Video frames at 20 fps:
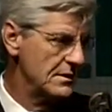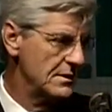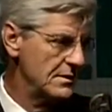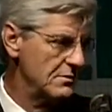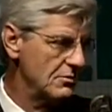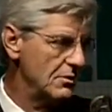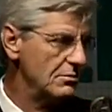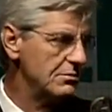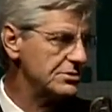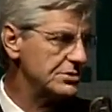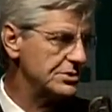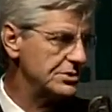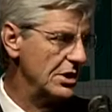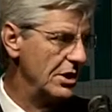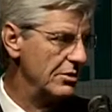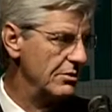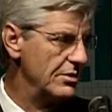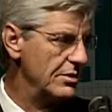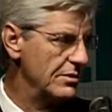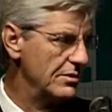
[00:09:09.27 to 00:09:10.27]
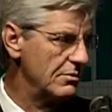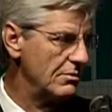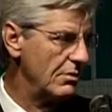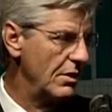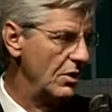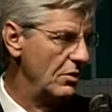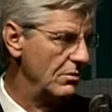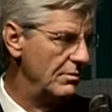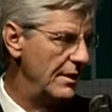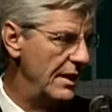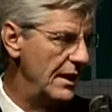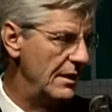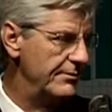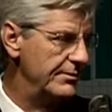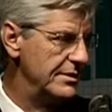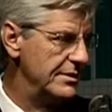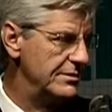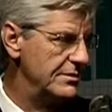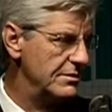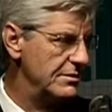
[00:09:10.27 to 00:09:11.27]
We will show you the roadmap
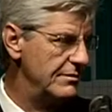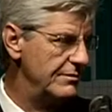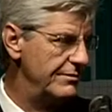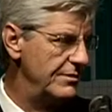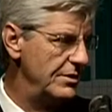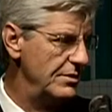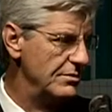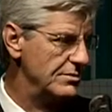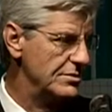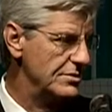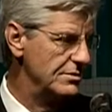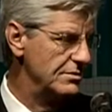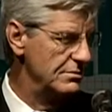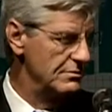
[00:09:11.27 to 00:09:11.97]
into the future.